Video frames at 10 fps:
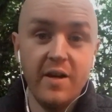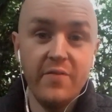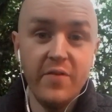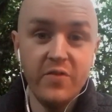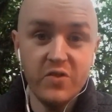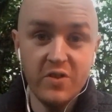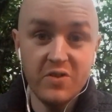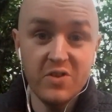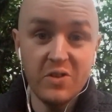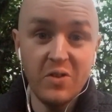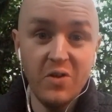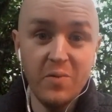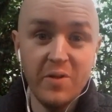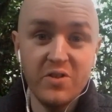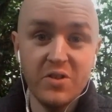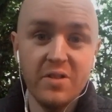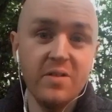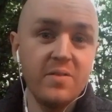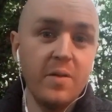I've emphasized this a lot on my channel